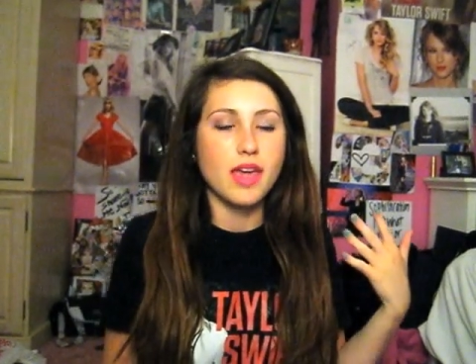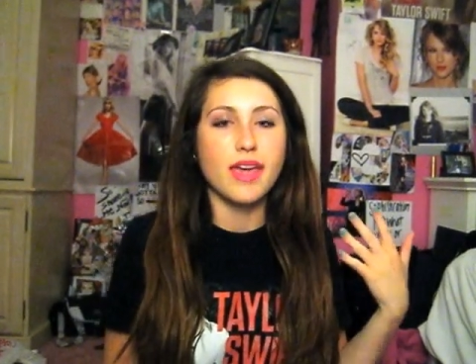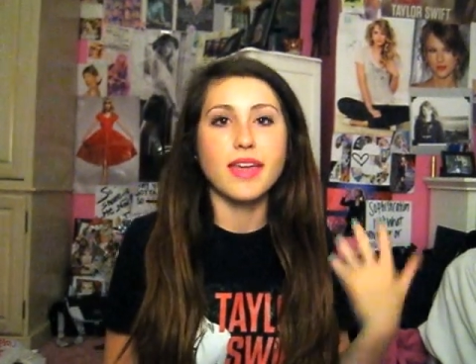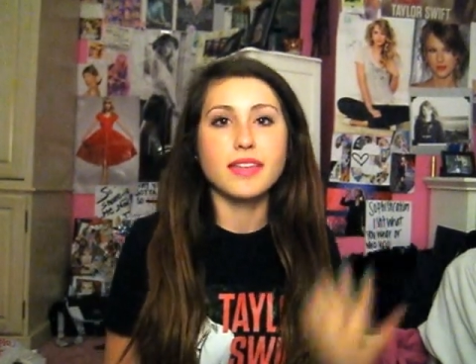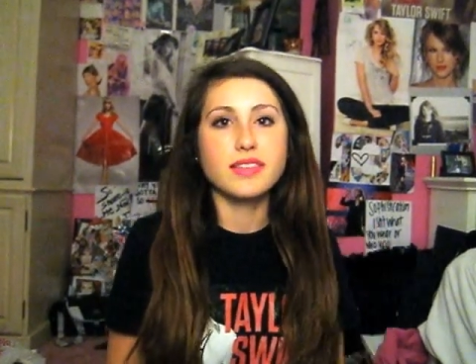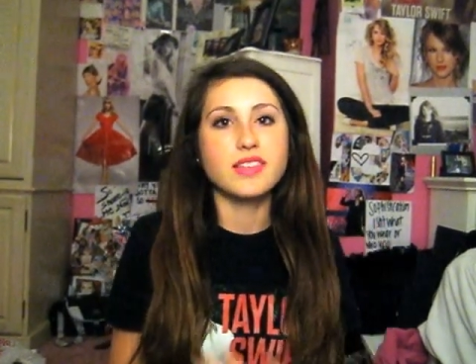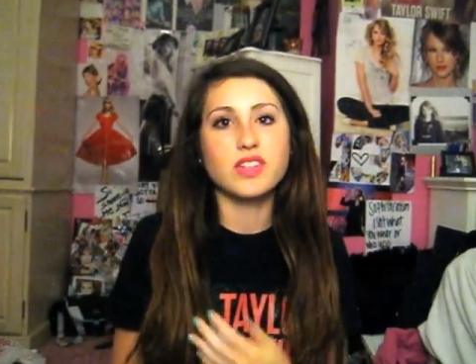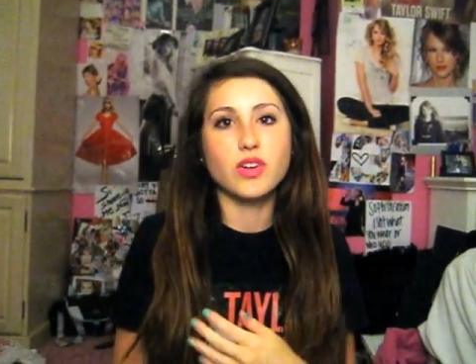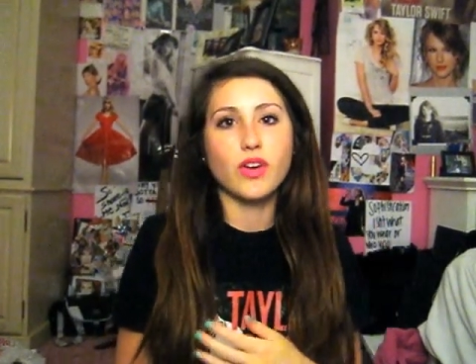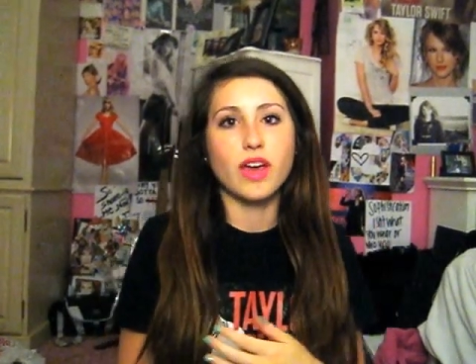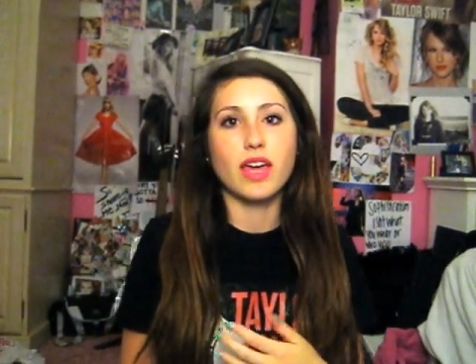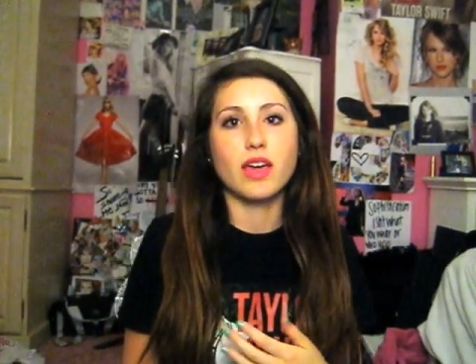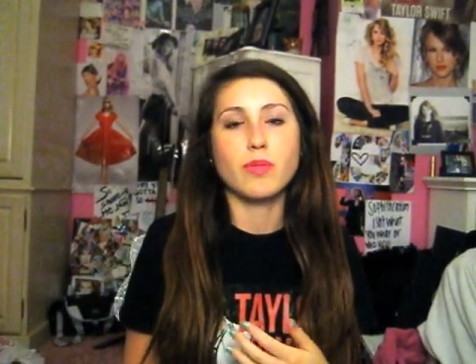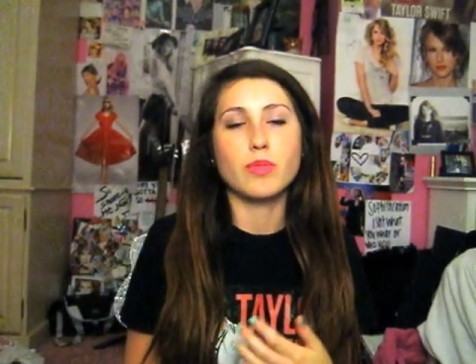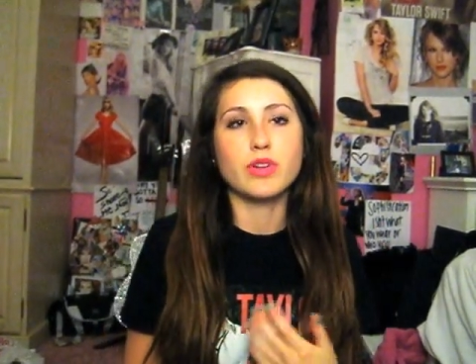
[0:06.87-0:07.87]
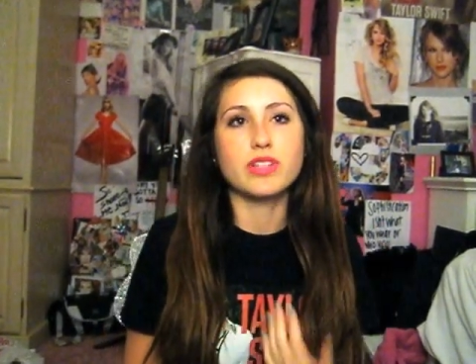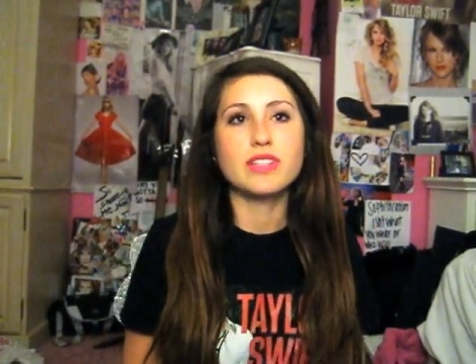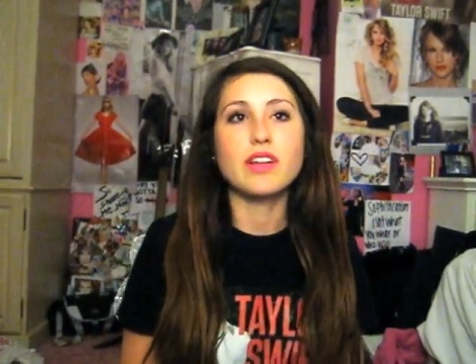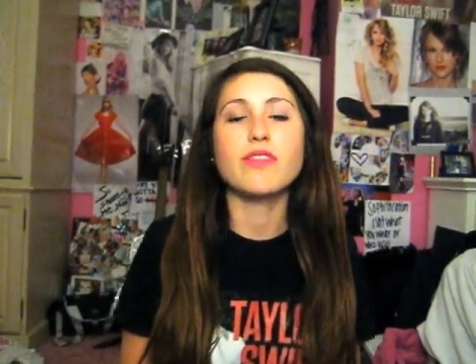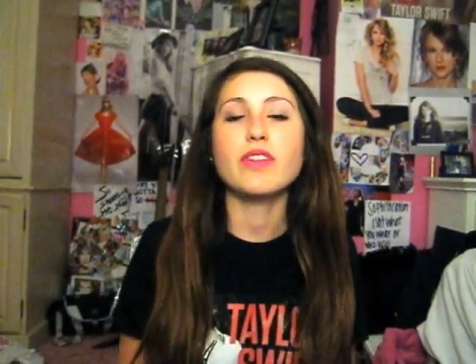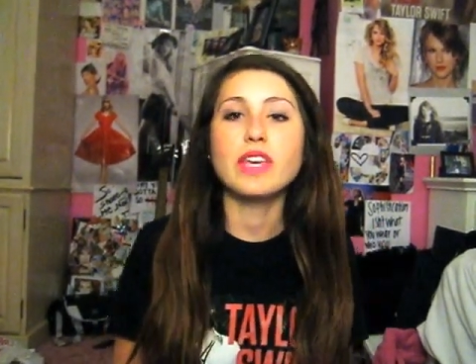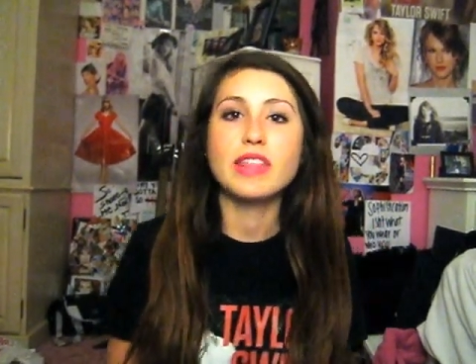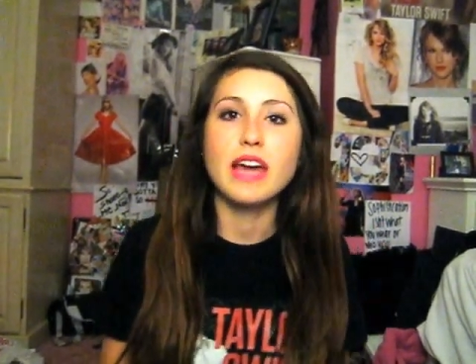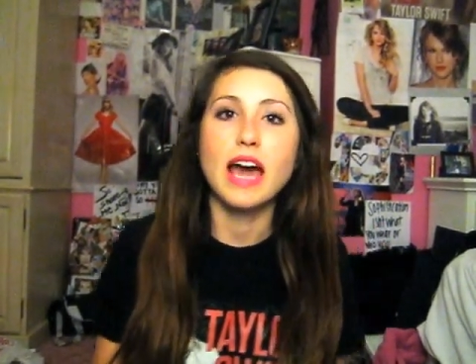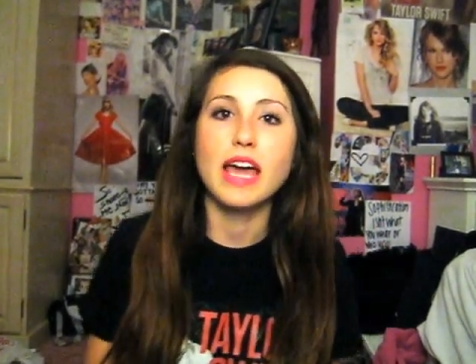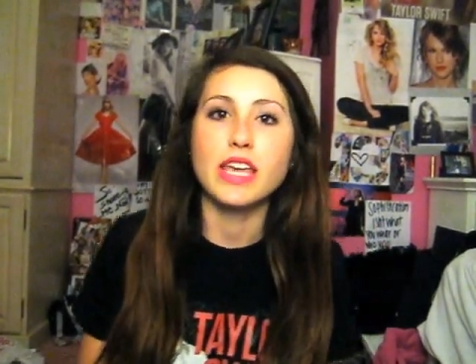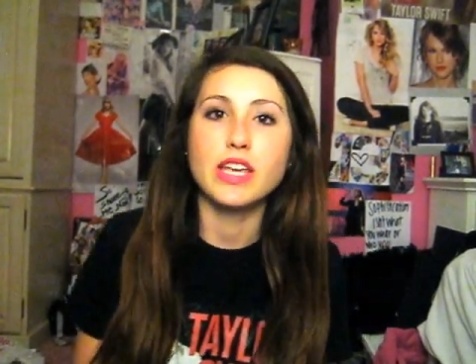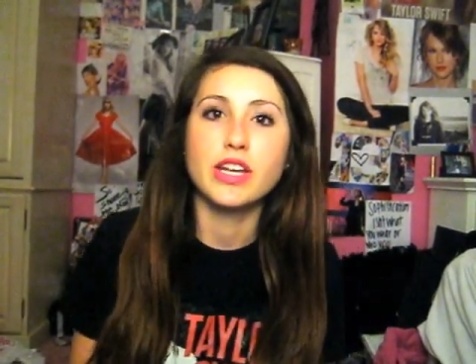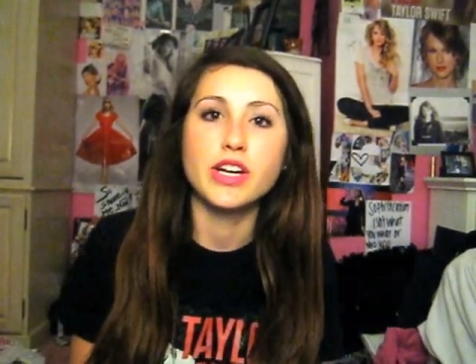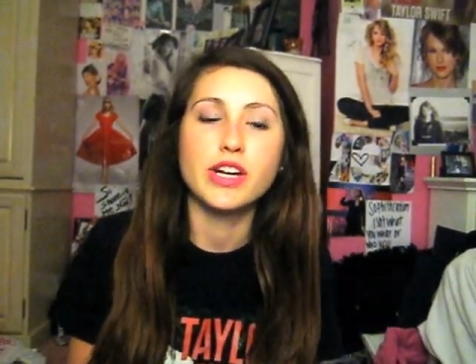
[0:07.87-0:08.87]
Instagram or stuff like
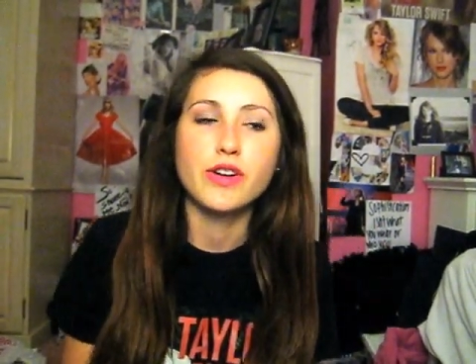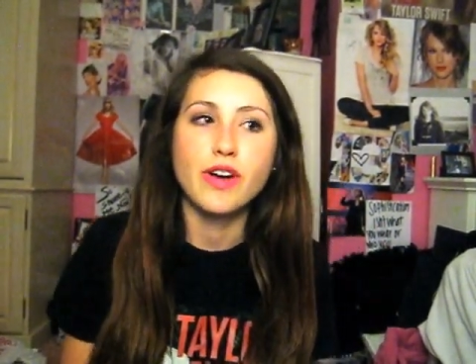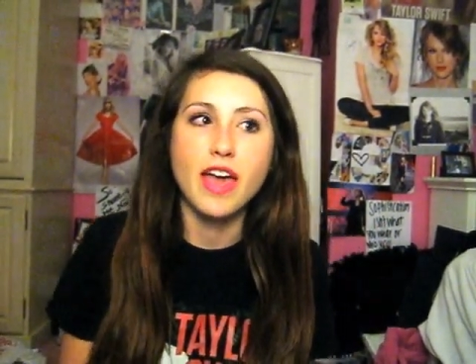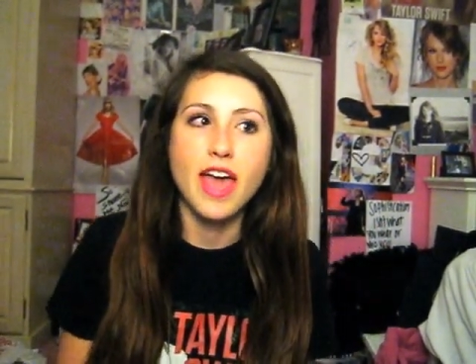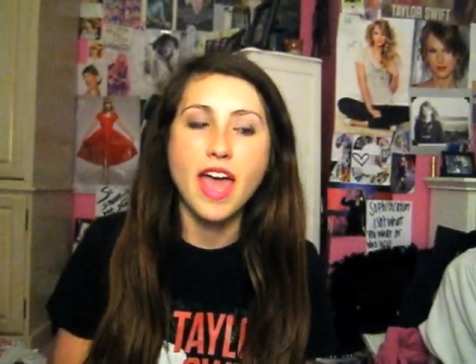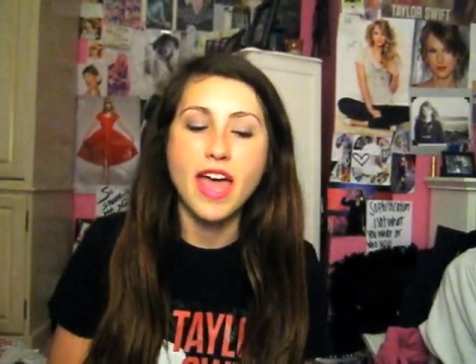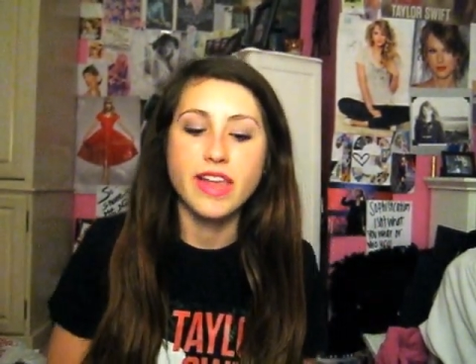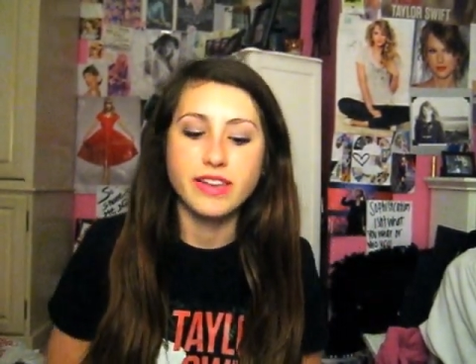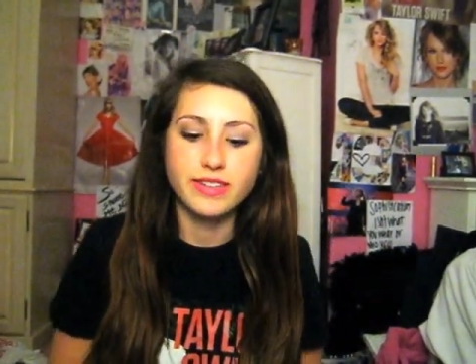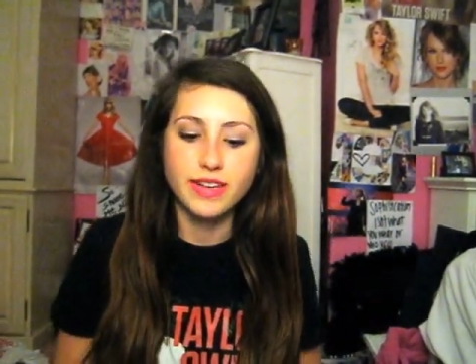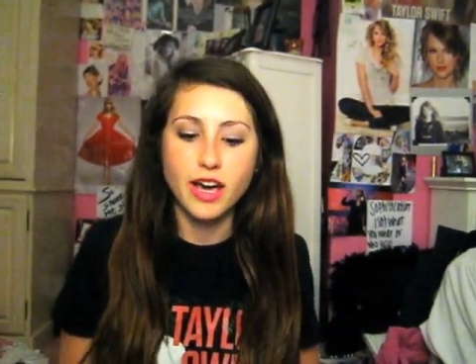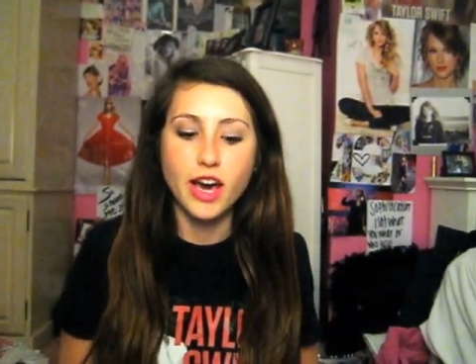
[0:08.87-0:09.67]
that, you know, and